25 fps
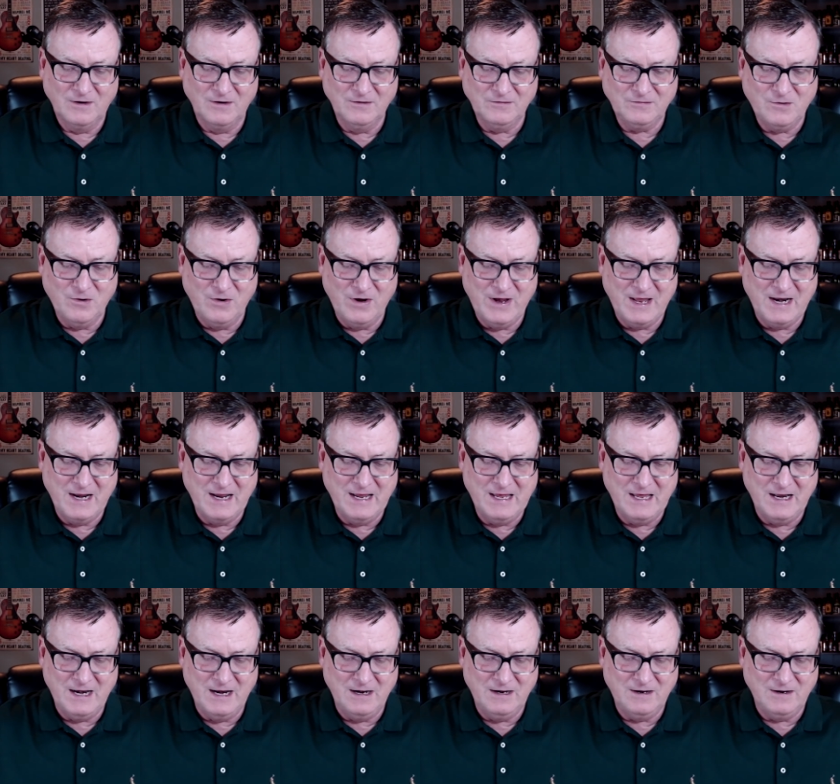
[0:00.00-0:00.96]
let's go ahead and
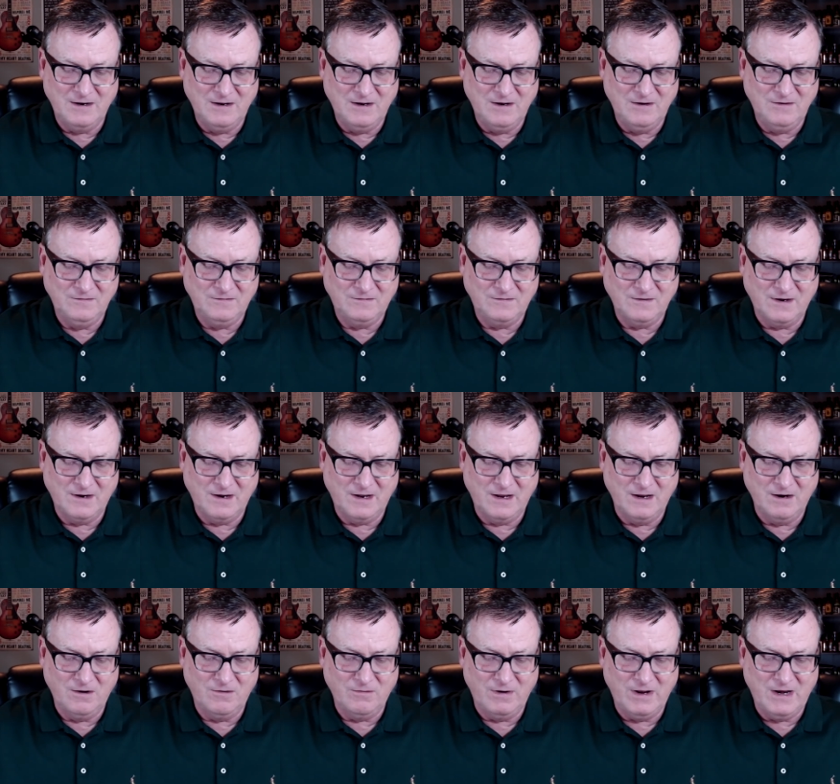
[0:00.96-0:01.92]
get into these
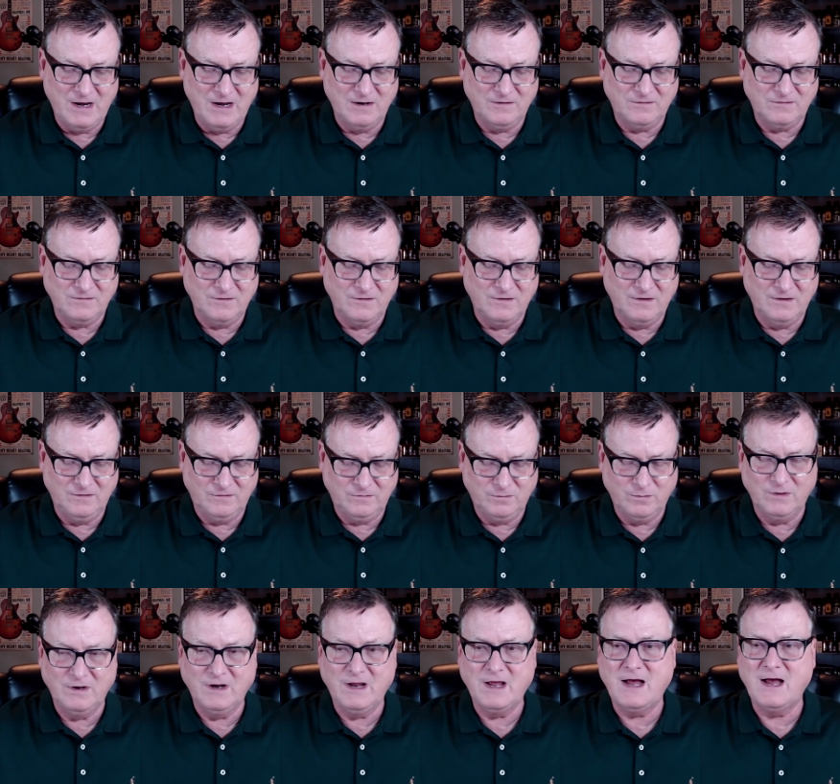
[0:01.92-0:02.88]
ingredients on this
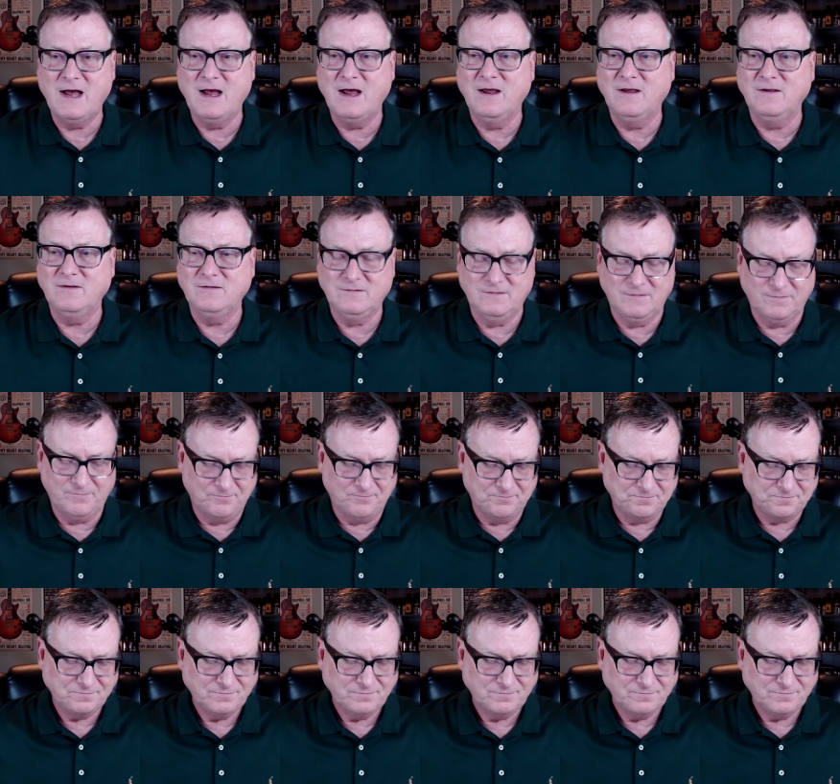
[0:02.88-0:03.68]
one, guys.